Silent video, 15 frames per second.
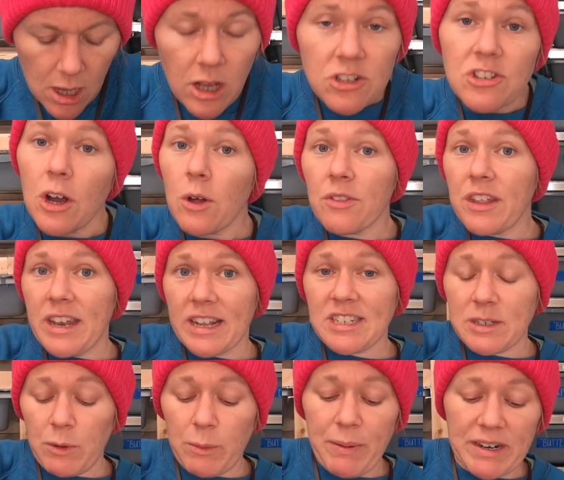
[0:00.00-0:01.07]
So the
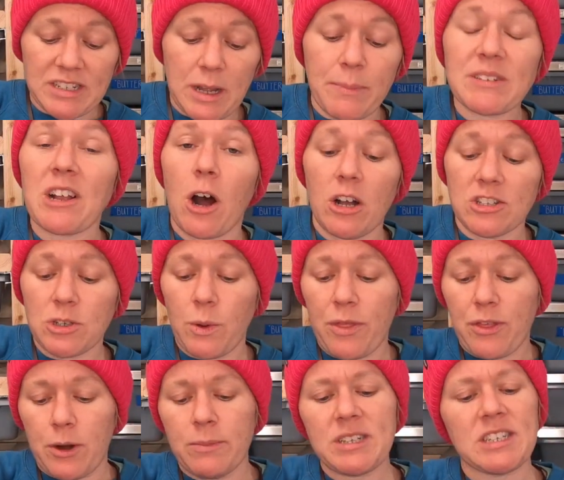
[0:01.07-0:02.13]
next thing we picked up is also a
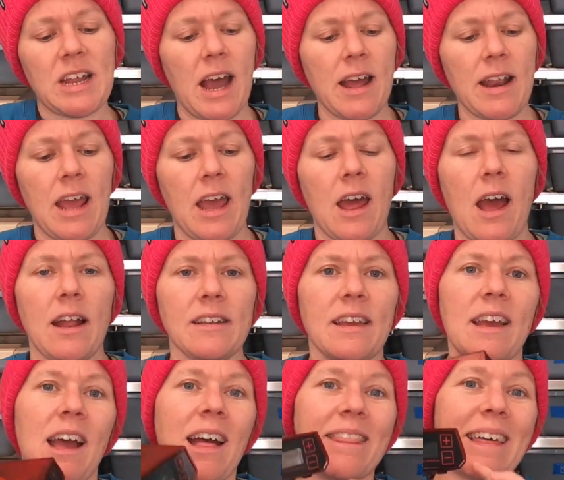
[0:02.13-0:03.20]
thermostat,
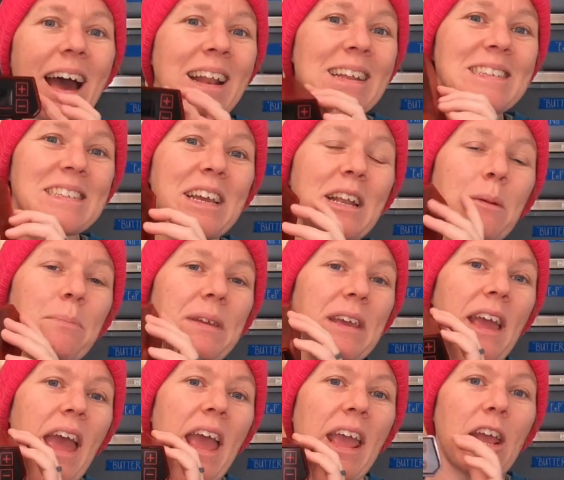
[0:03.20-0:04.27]
and that is going to
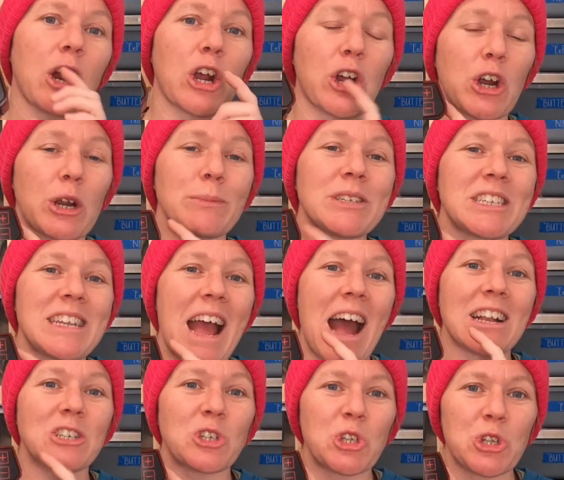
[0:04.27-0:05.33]
be a
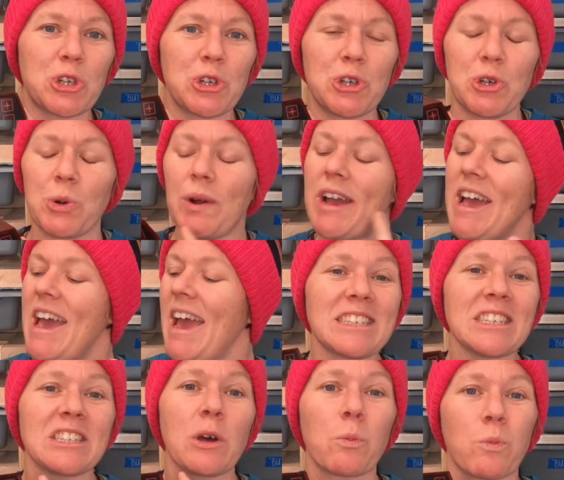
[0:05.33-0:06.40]
Herbstat 2.
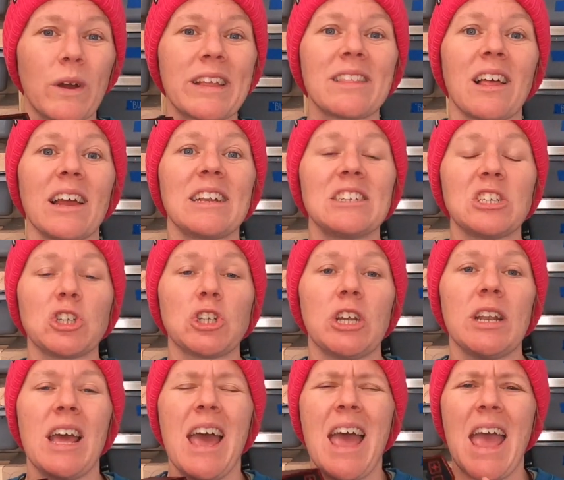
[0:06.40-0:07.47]
This is the Redline
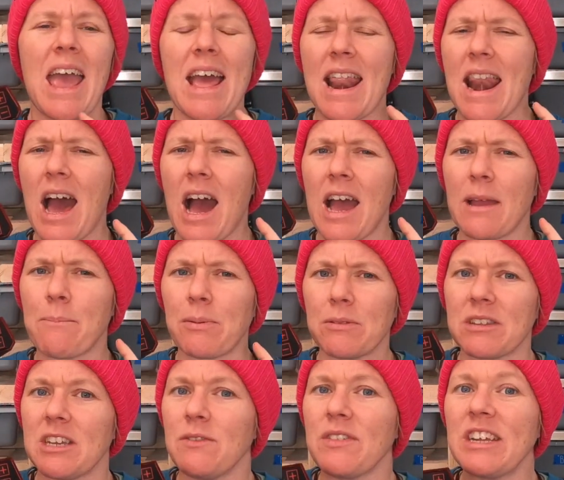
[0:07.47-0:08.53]
edition, and I
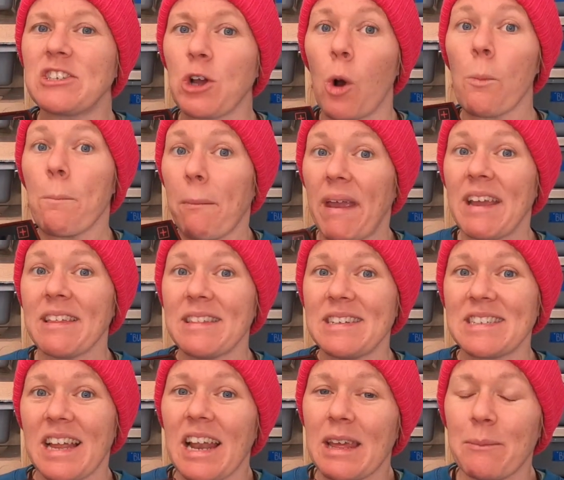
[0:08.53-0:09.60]
believe they don't make
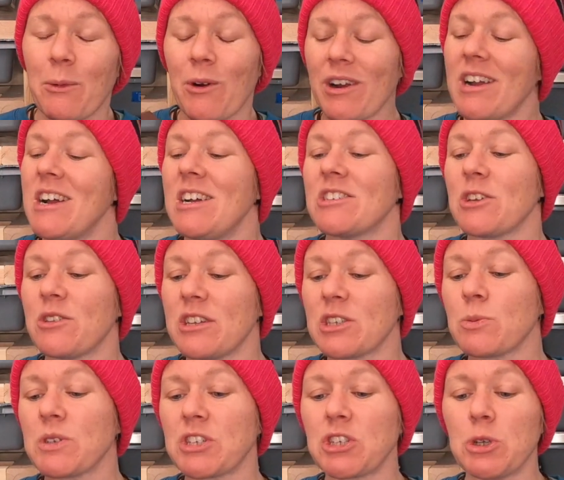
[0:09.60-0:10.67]
these anymore. So
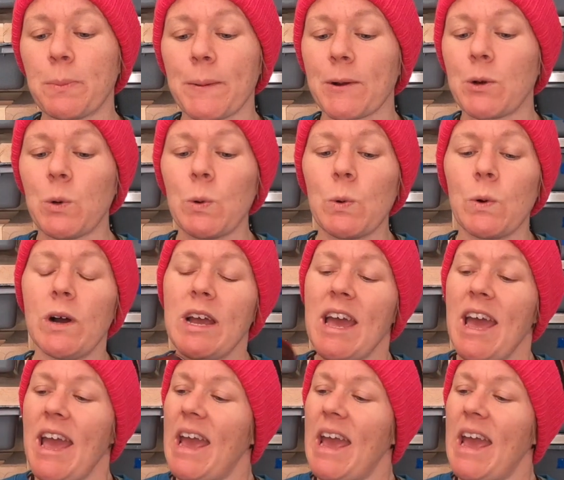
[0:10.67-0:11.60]
this was super cool.